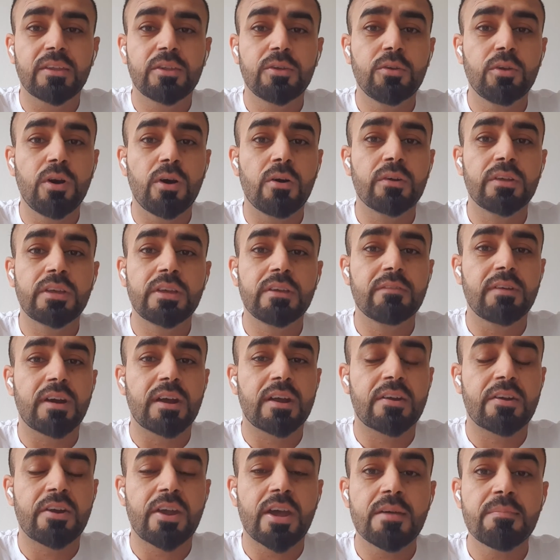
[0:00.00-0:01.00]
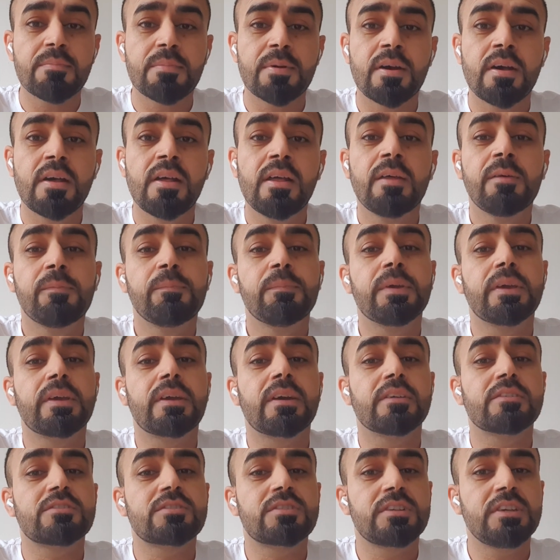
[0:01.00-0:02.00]
You don't give a crap
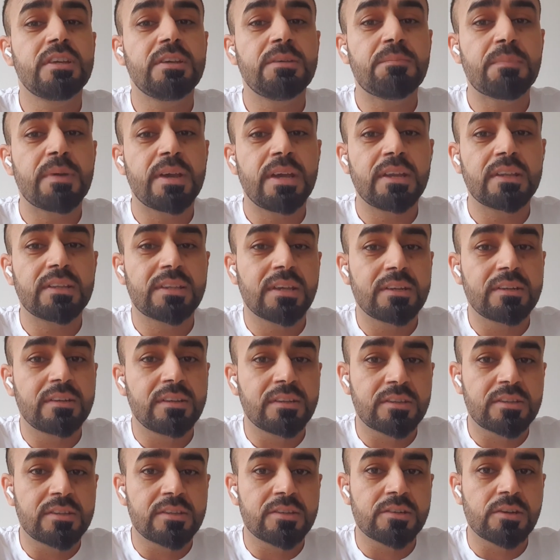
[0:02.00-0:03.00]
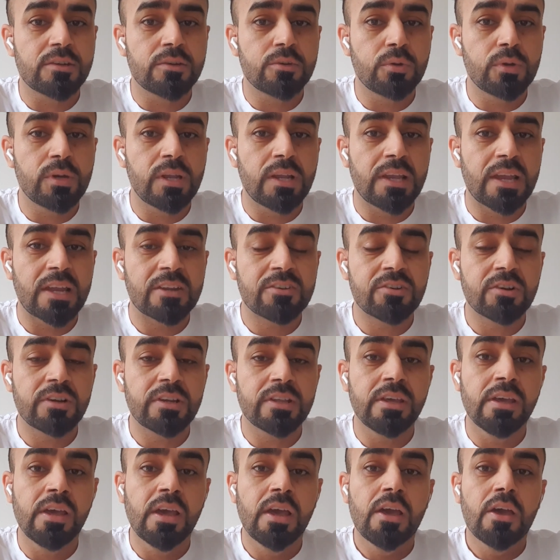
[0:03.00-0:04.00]
because she made that decision
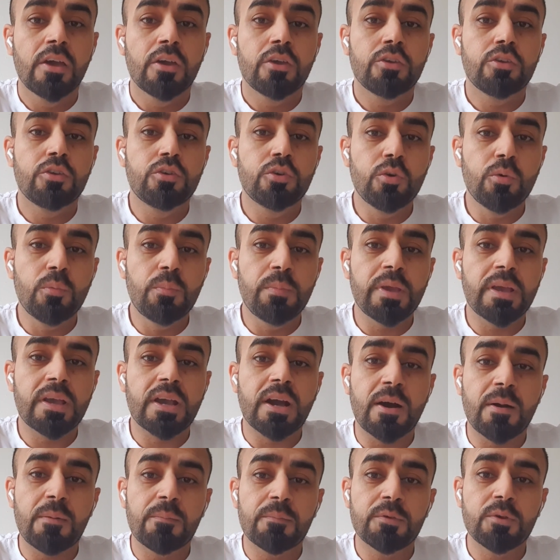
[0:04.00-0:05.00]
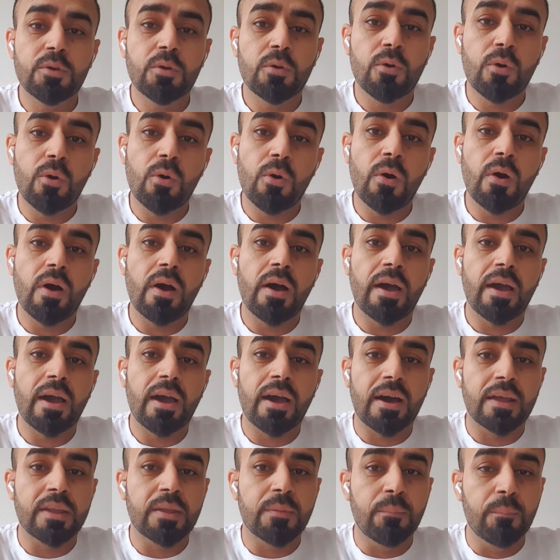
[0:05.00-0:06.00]
unilaterally. You go
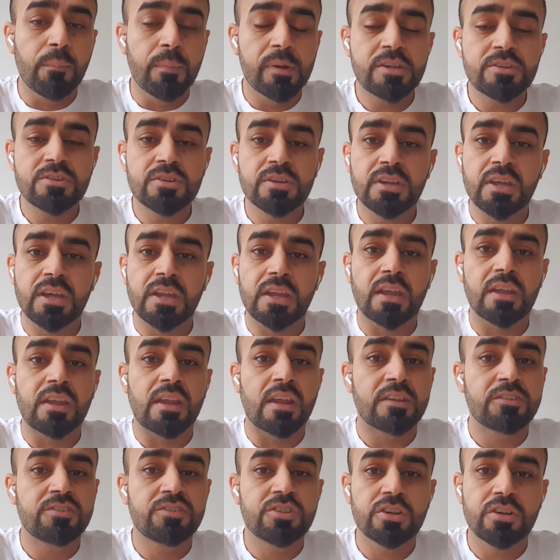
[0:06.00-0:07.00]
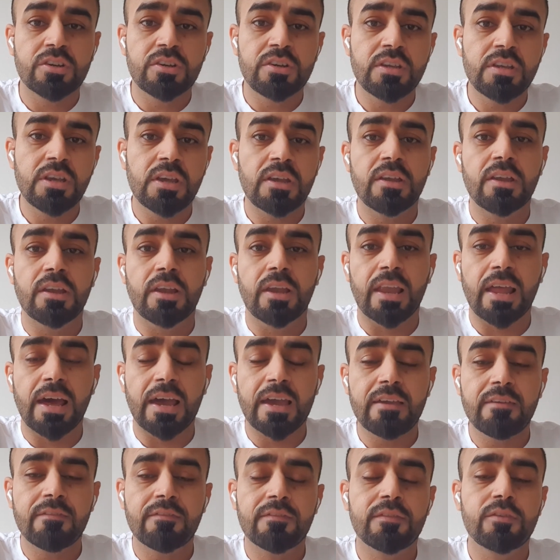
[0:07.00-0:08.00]
on a mission and on a journey in
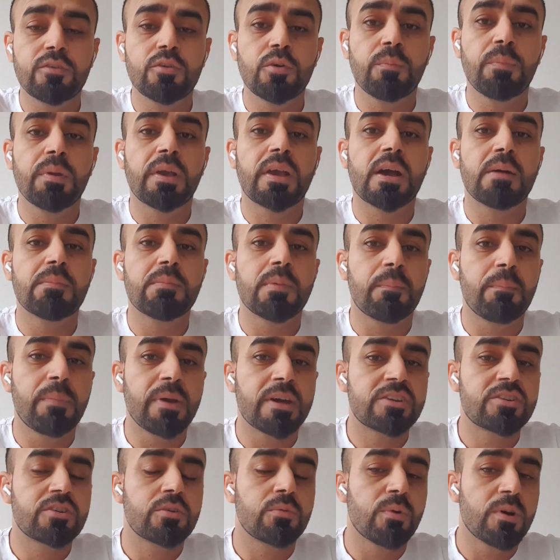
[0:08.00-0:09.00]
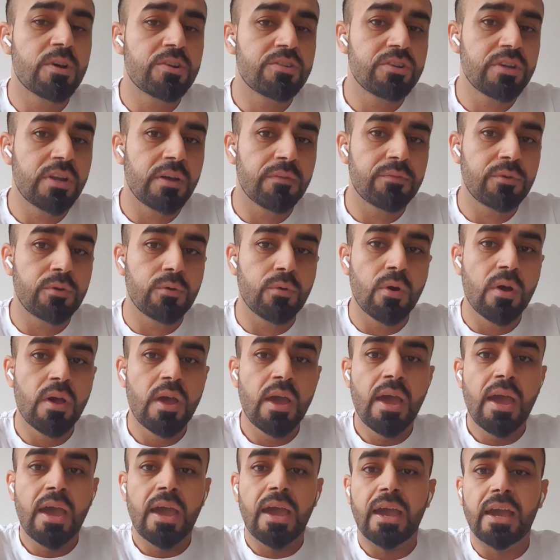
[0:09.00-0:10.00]
life. You become a better version of you.
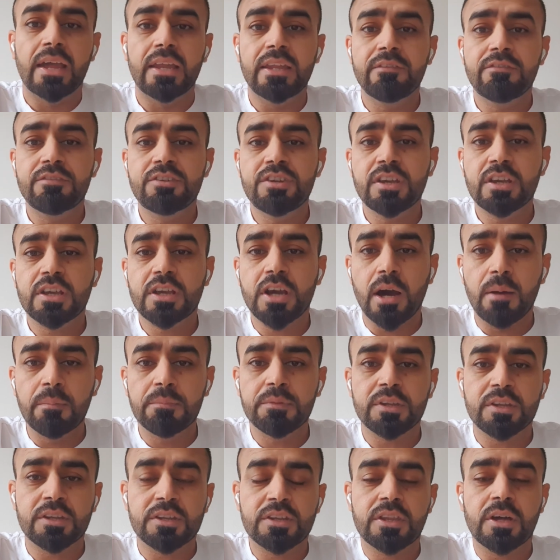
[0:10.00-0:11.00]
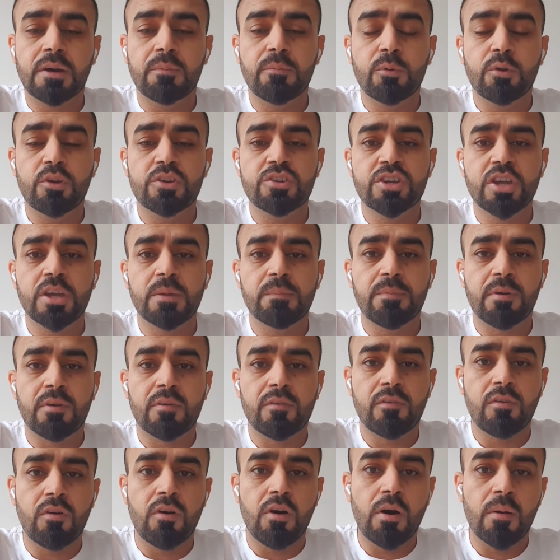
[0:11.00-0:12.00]
And if she comes at some way, shape, or
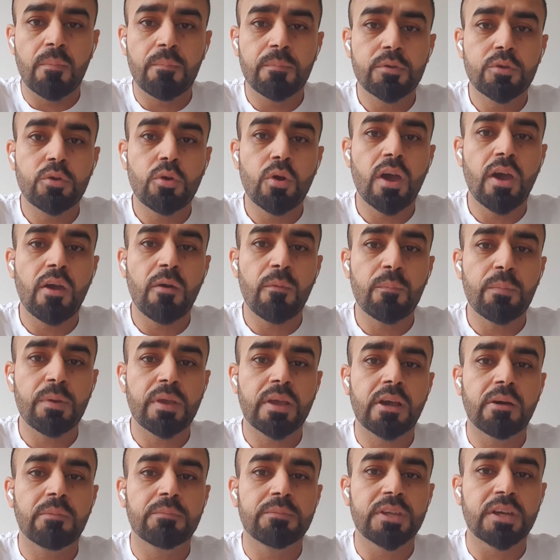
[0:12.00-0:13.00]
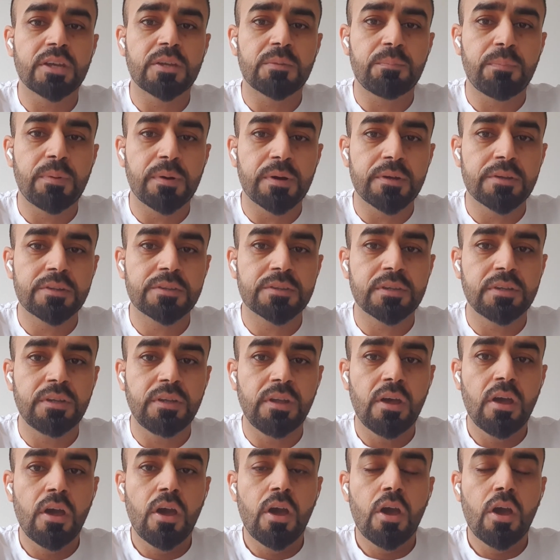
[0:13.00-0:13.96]
form, you have become that person